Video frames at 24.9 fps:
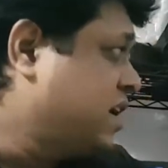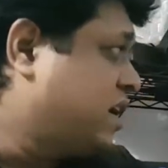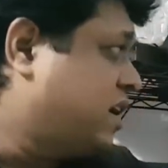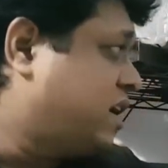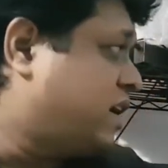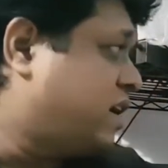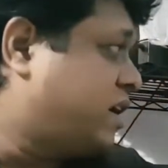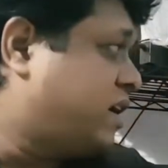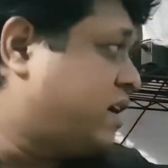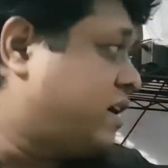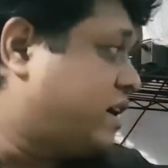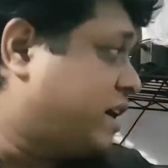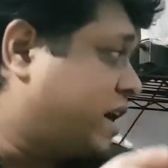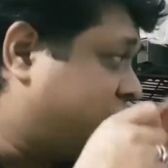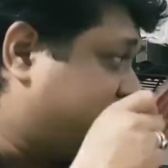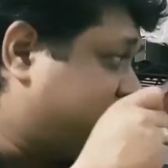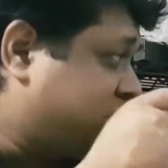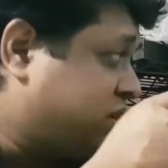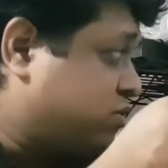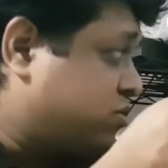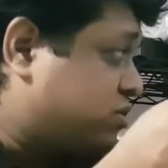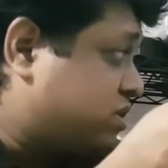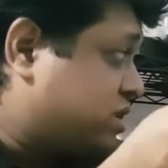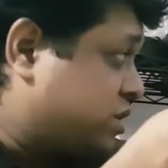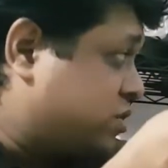as
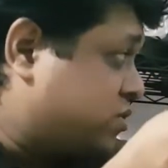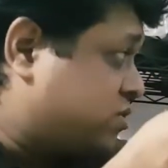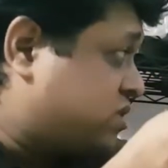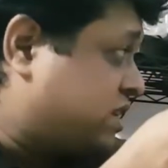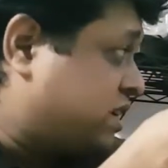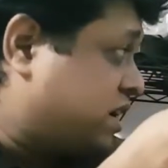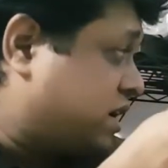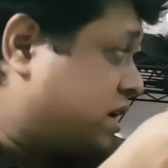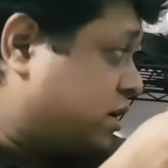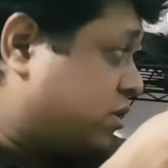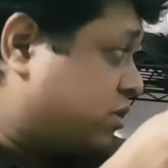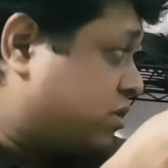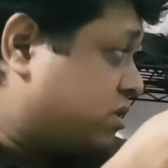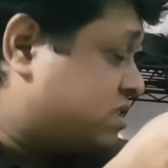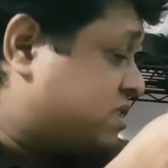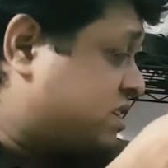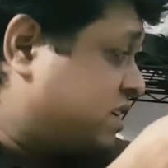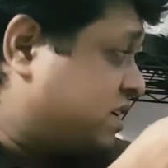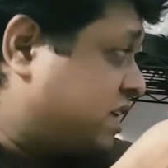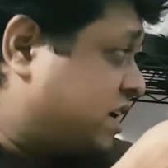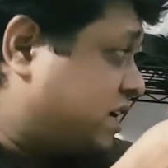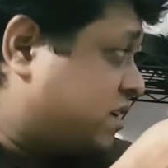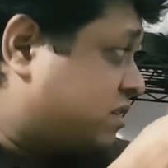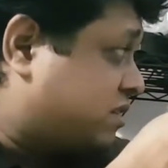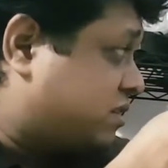you can see
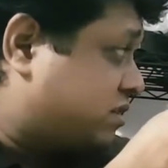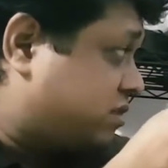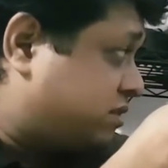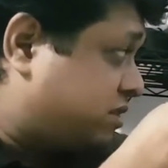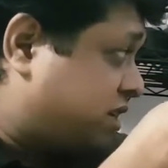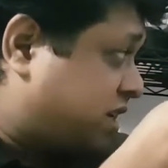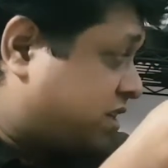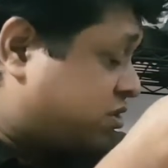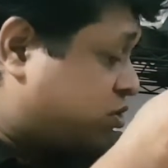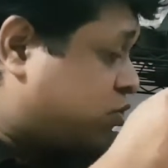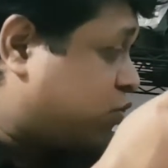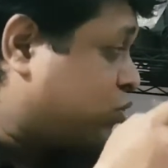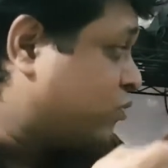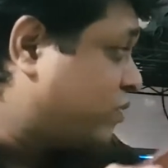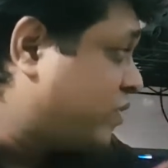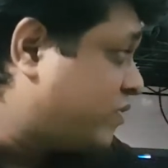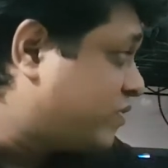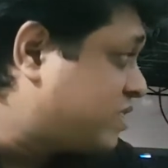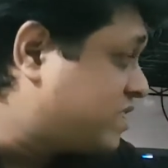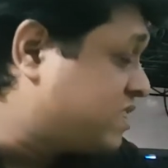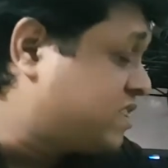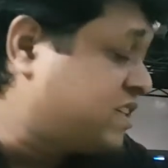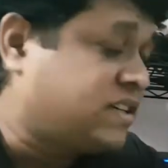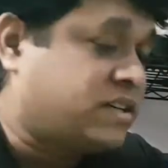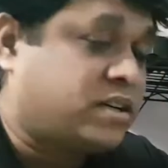that that's a
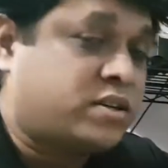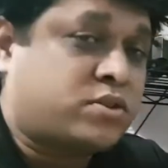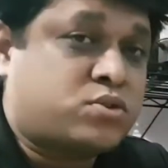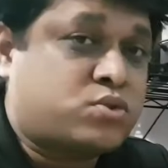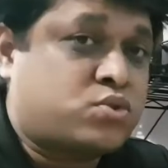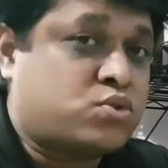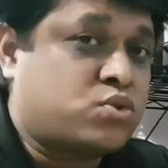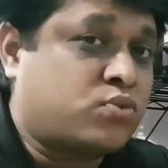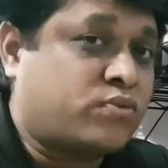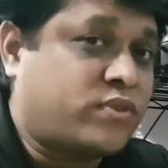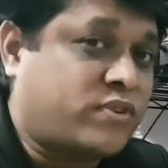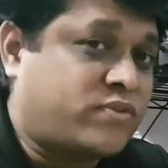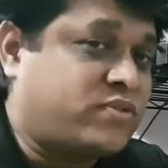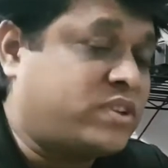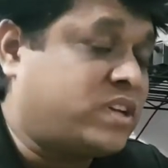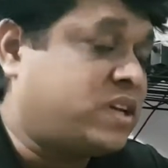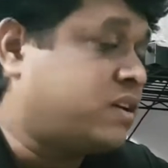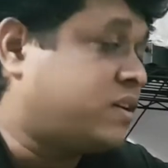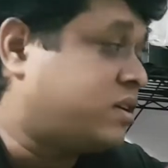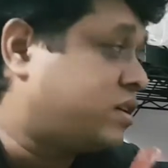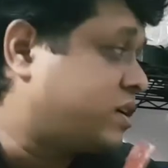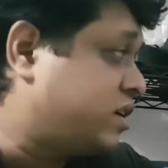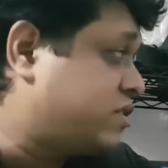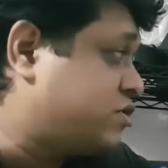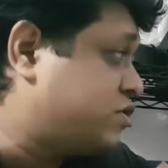250
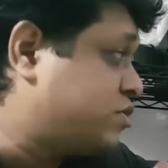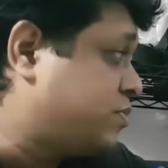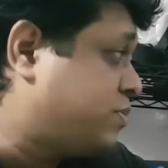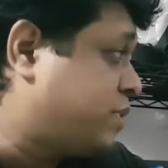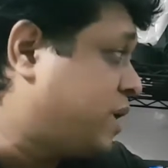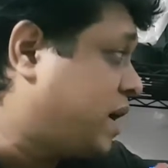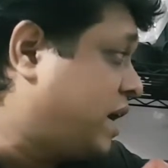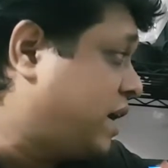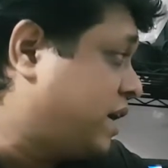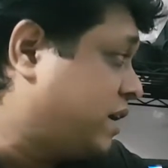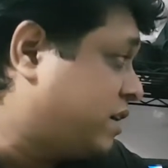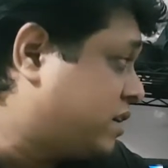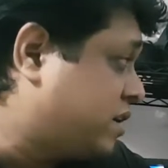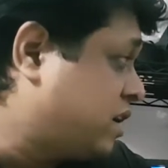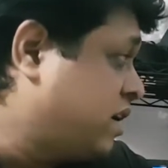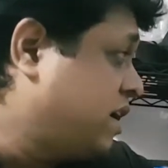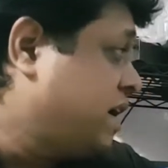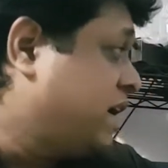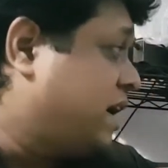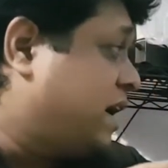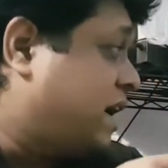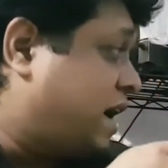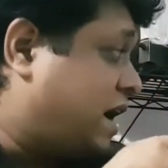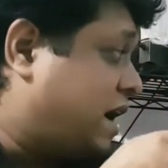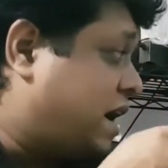kg bike,
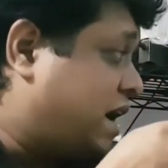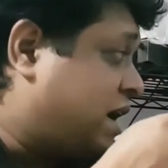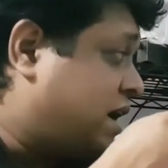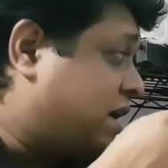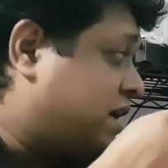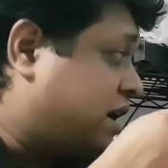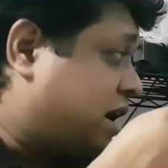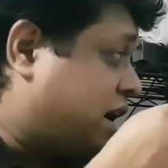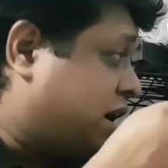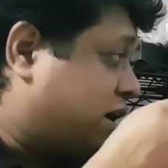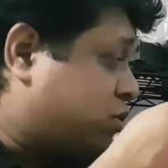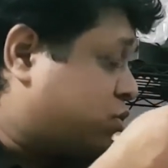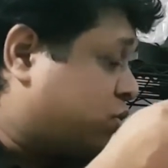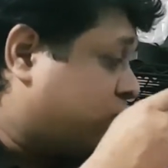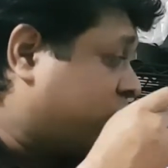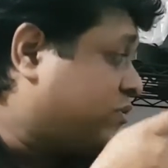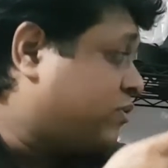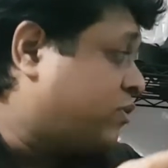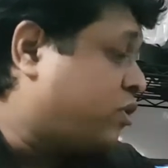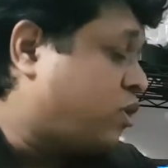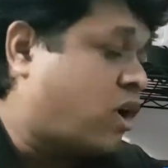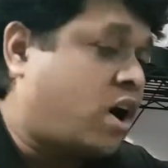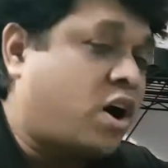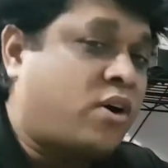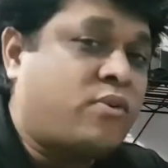and I took it
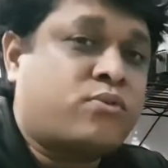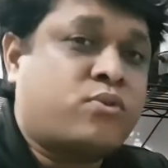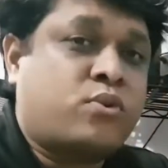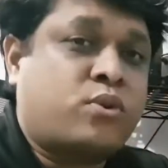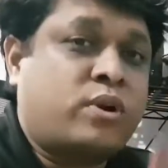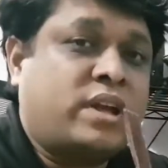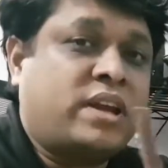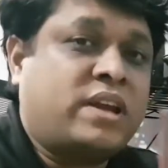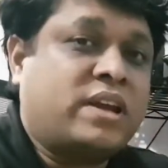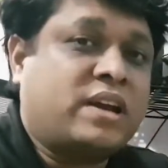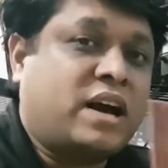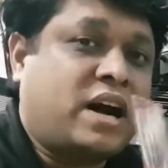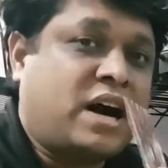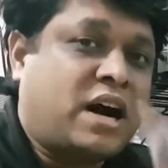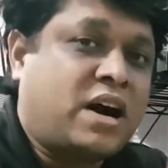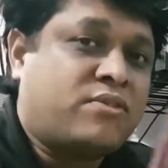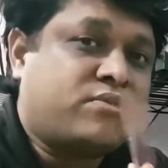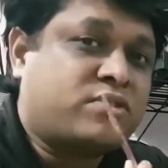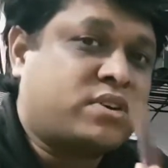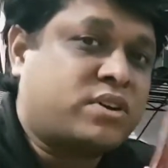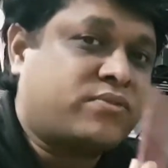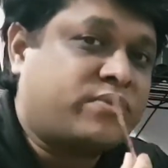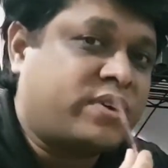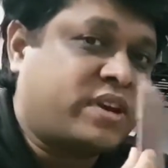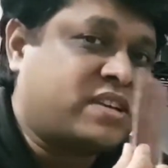for off-roading
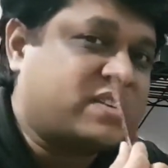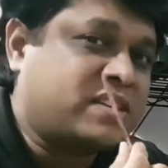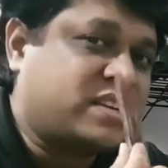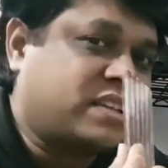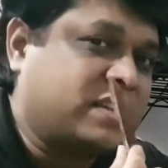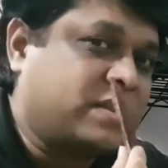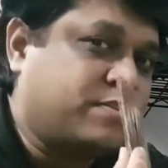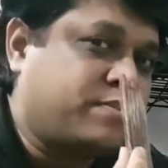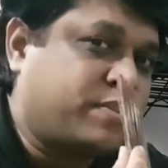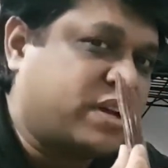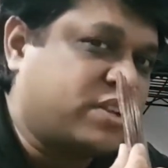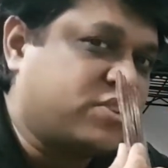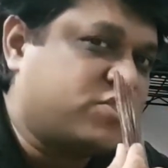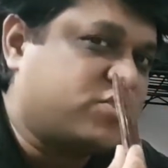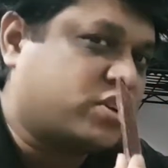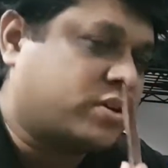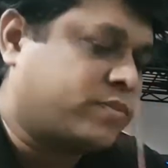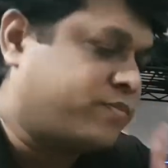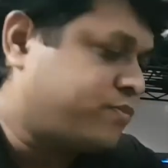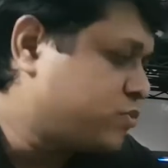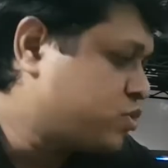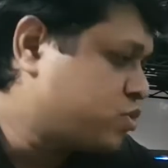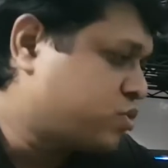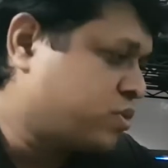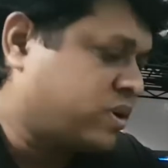after fixing the puncture.
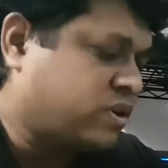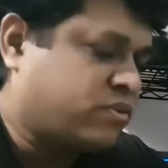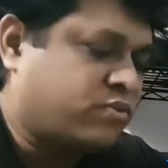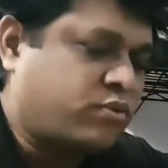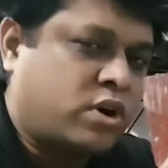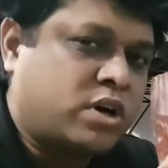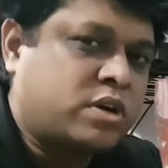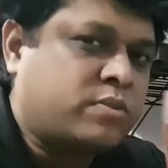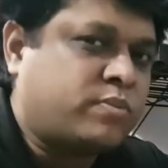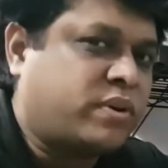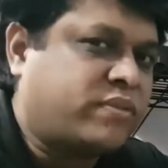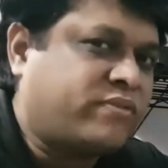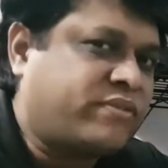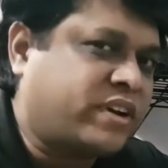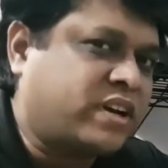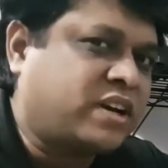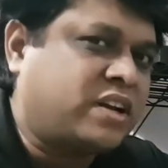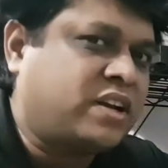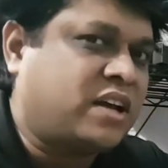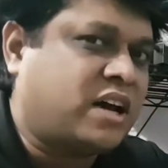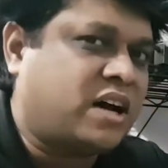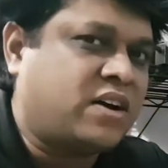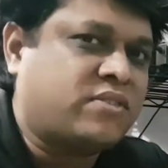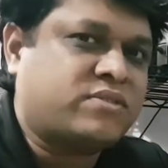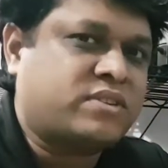So it worked
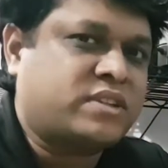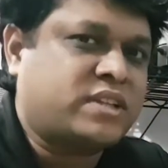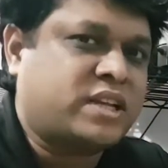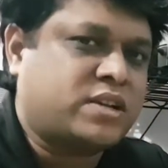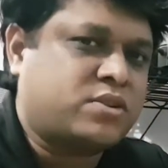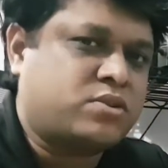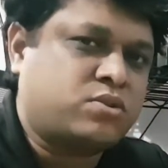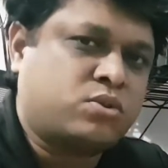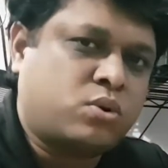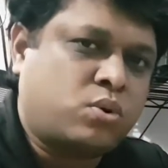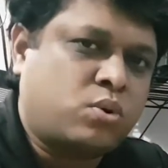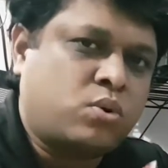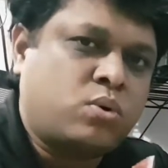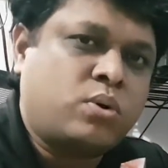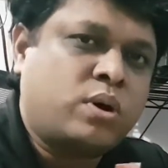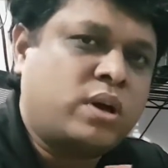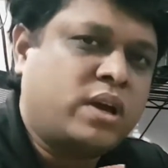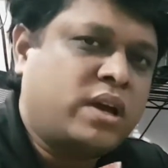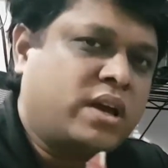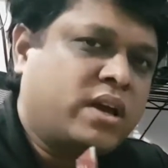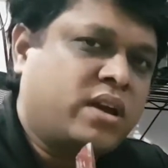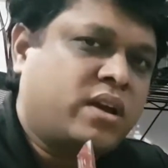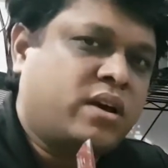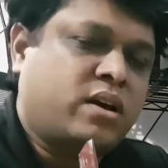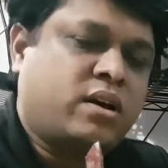perfectly after that. No
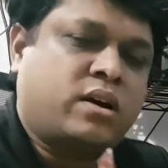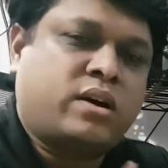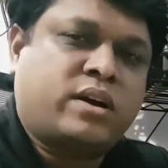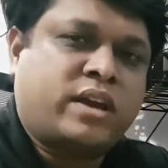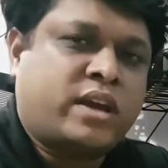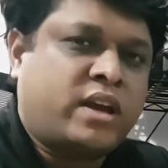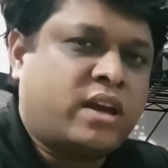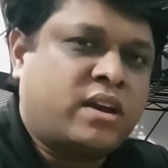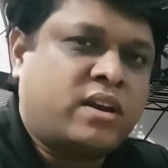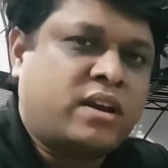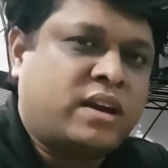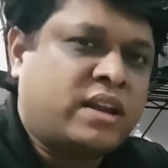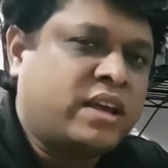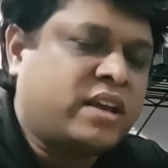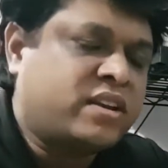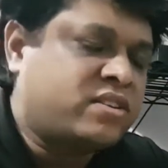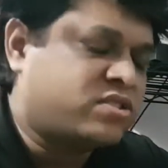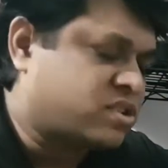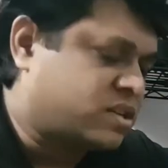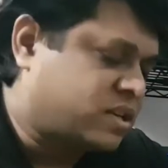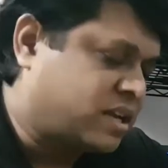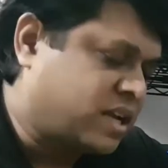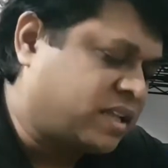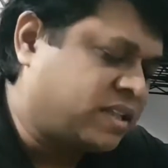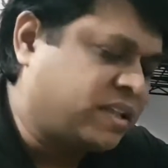air
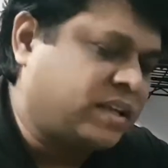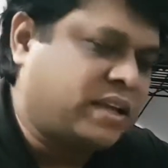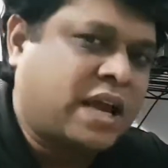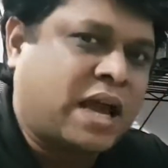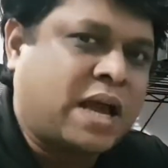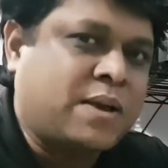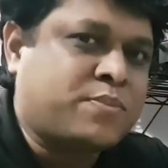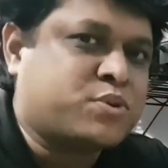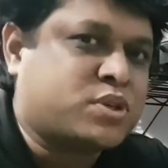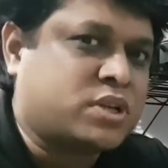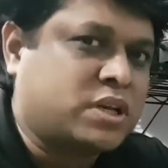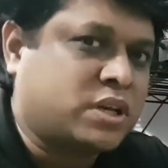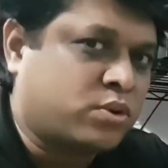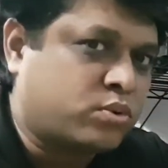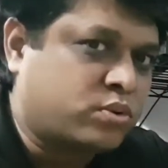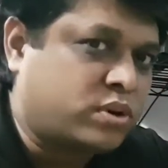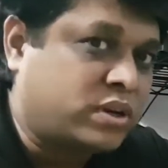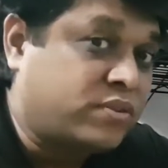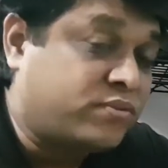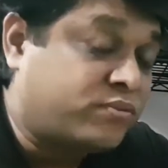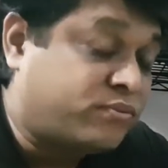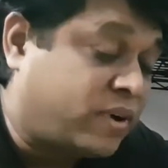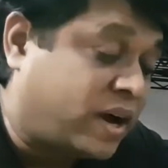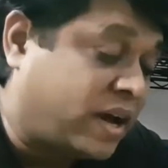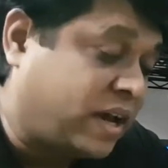leaks, nothing, absolutely
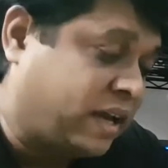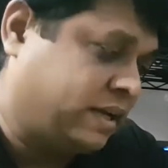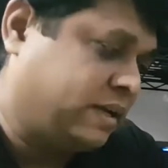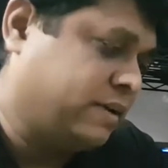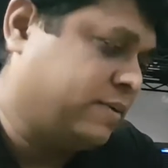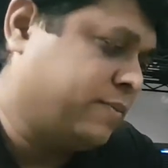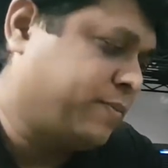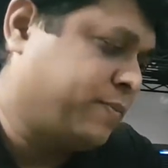fine.